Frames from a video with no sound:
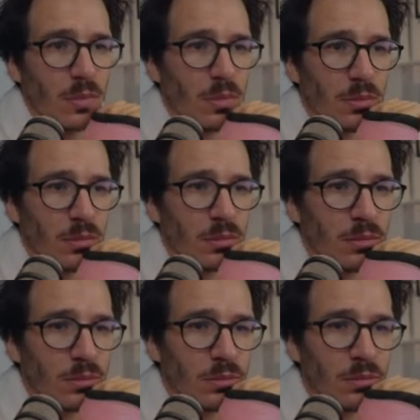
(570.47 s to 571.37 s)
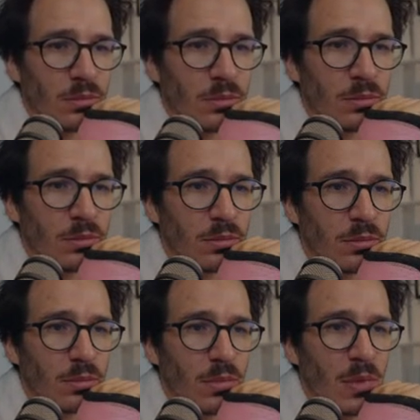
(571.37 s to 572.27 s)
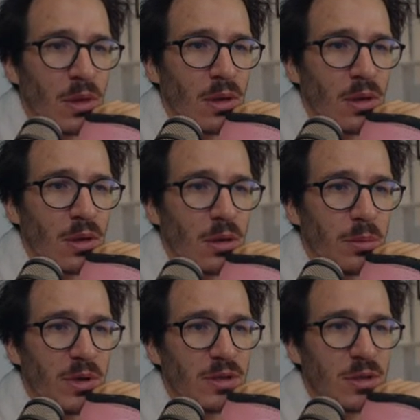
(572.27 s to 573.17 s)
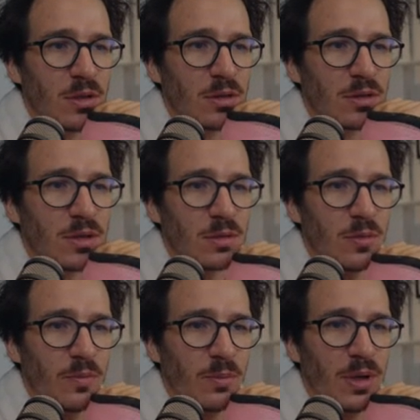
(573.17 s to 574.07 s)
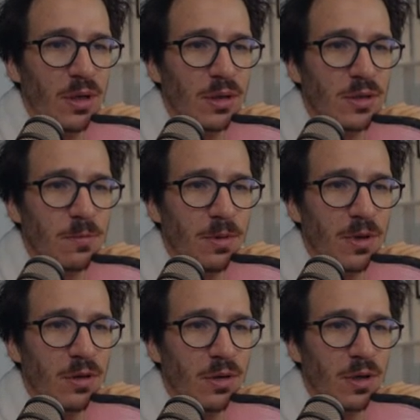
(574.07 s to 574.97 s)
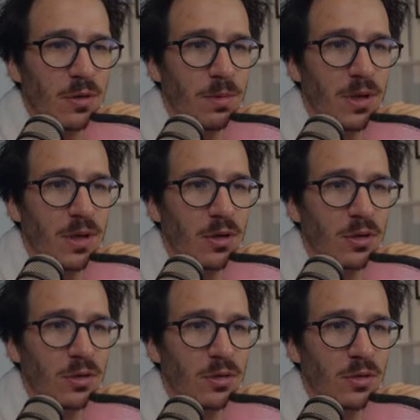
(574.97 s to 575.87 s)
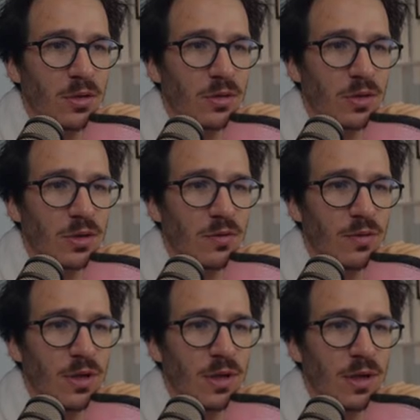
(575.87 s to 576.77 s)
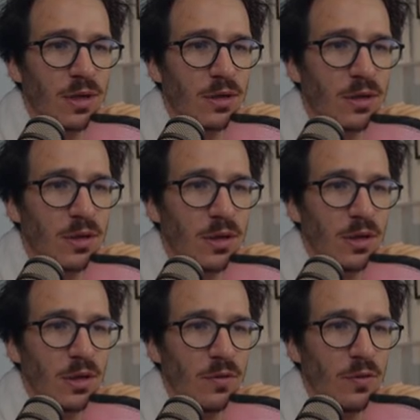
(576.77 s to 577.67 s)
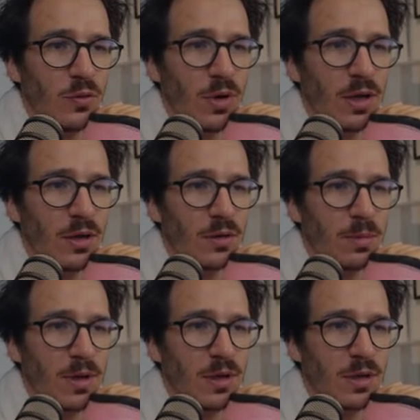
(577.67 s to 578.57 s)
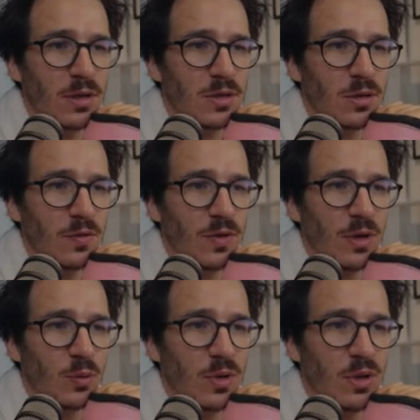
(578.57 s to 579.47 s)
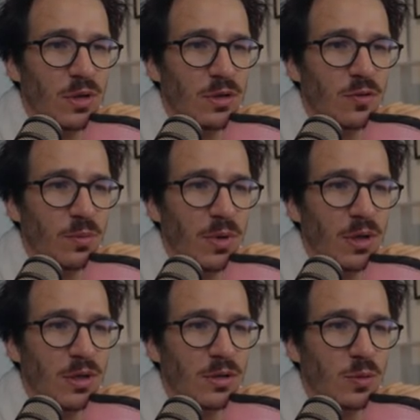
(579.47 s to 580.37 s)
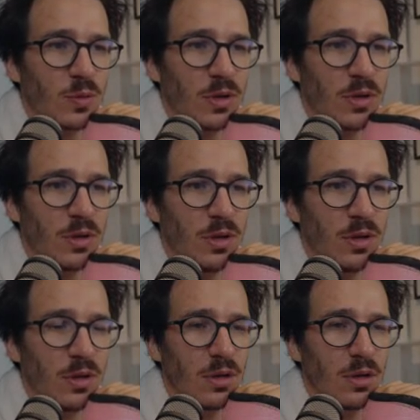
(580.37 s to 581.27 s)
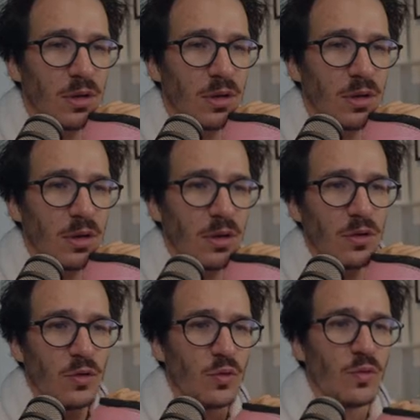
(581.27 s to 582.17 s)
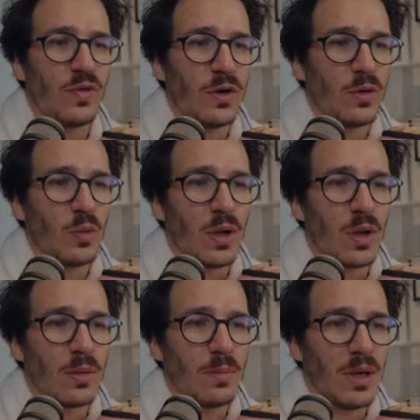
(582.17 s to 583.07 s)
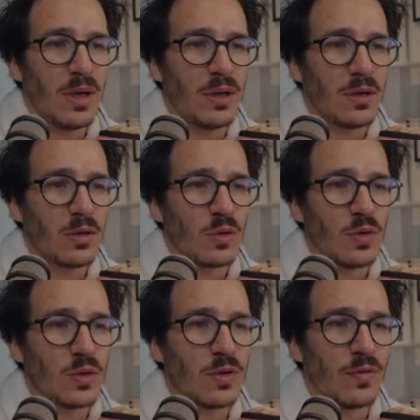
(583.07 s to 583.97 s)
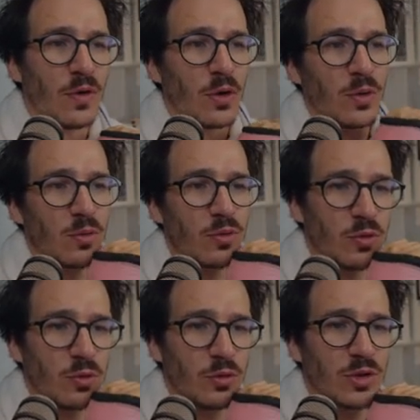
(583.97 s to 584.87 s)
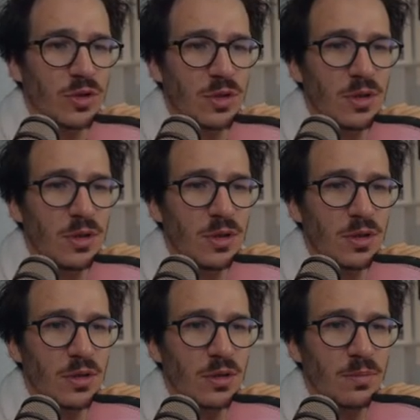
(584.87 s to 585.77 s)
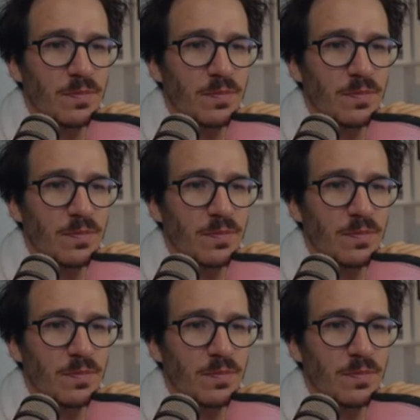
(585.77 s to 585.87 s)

Mm-hmm an amazing ecosystem of plugins depending on how the plugin authors have declared. If you rely on a plugin that is not found within the list of plugins within the you very well may need to use the following resolutions in the near term.